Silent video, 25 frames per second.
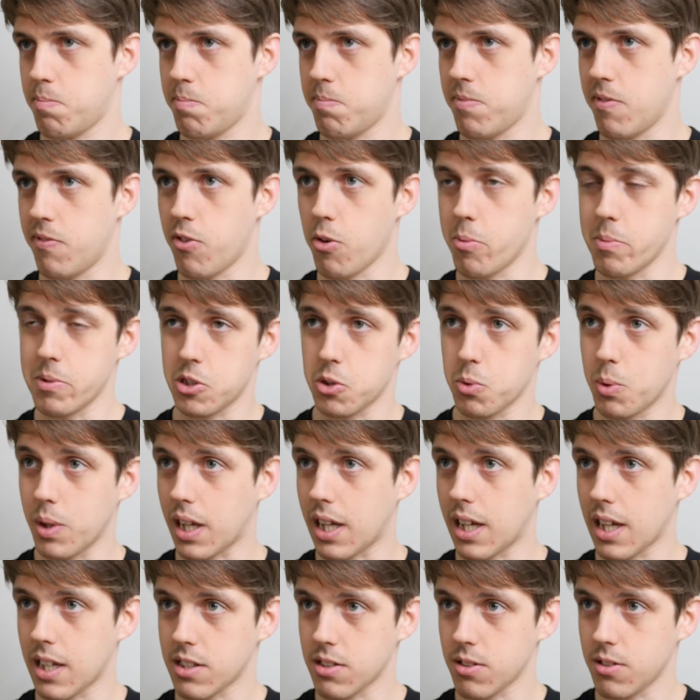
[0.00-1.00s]
performance
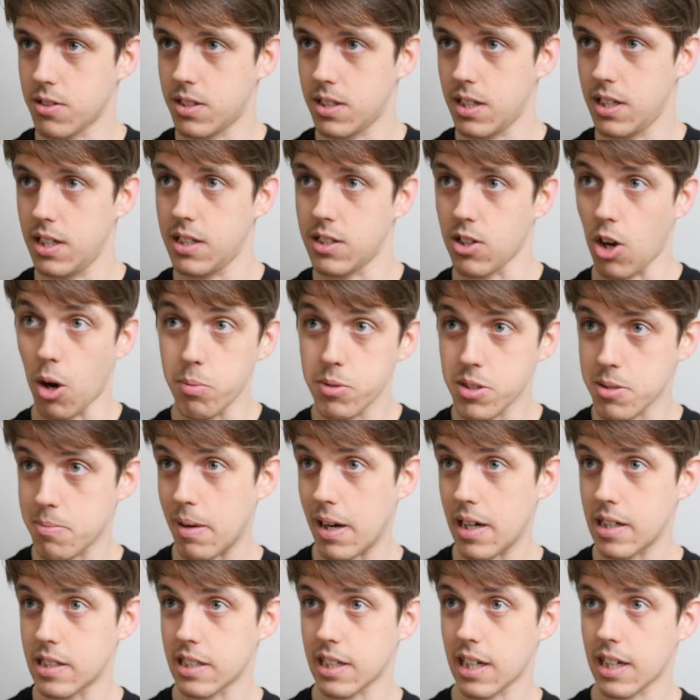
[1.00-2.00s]
tweaking SoCs,
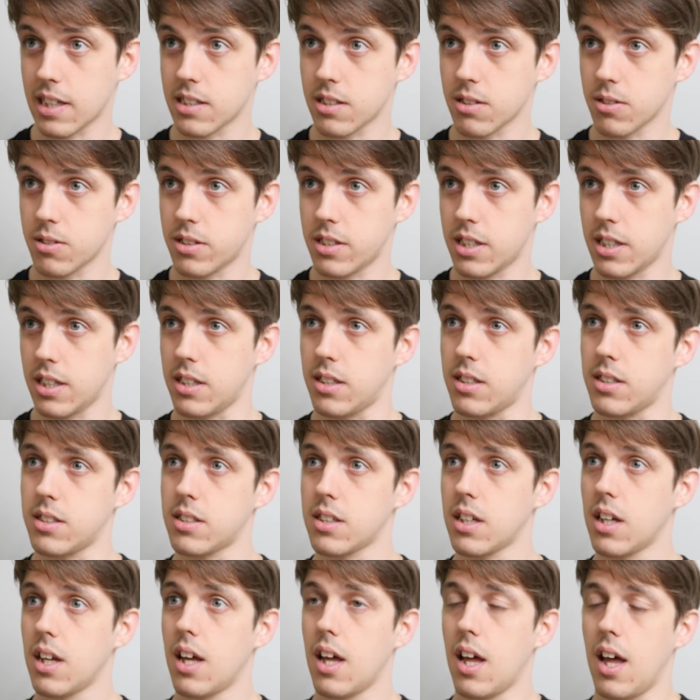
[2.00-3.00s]
optimizing
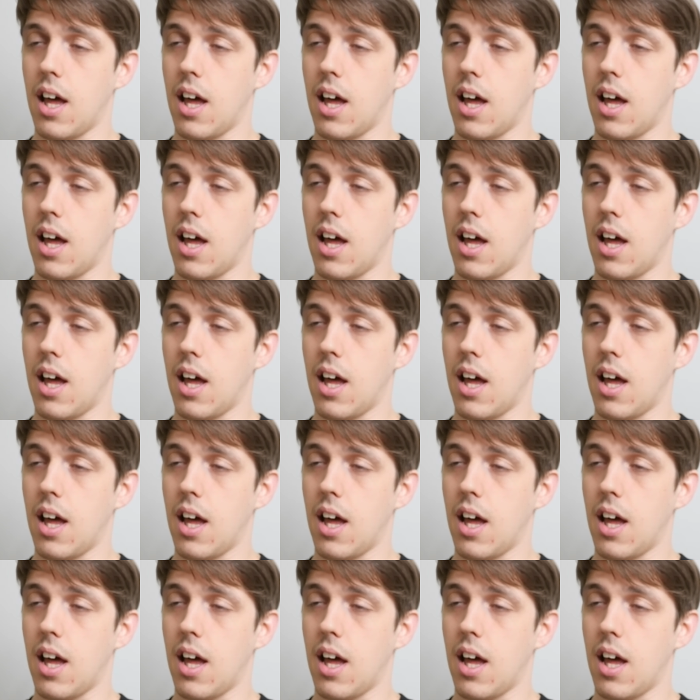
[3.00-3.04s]
SoCs,